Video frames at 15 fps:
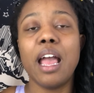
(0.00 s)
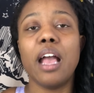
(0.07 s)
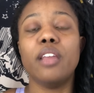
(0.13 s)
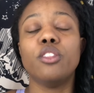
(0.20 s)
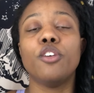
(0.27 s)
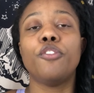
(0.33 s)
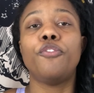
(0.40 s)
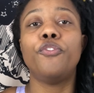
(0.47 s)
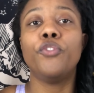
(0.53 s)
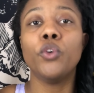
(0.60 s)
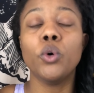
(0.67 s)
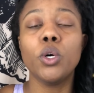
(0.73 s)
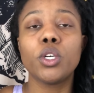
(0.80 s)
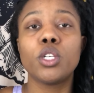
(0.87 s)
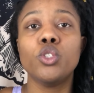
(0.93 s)
and the
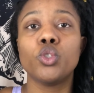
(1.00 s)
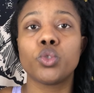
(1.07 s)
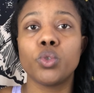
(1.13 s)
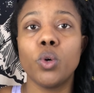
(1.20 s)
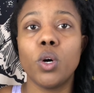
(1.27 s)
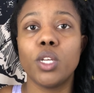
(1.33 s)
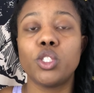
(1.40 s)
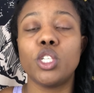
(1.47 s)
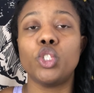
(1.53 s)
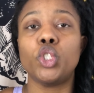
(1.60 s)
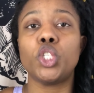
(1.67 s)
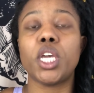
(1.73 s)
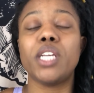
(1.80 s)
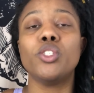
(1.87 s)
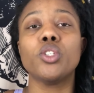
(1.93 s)
full control to
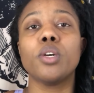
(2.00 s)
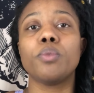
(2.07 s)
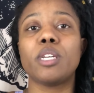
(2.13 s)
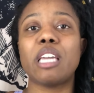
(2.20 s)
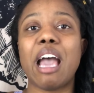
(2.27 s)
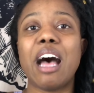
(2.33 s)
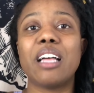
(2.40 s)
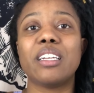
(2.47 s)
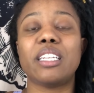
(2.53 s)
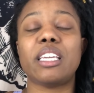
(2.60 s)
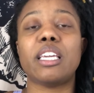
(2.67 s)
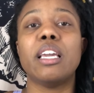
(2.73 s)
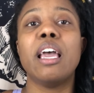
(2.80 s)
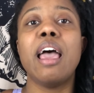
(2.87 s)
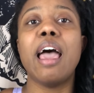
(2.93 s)
change our
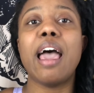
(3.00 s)
reality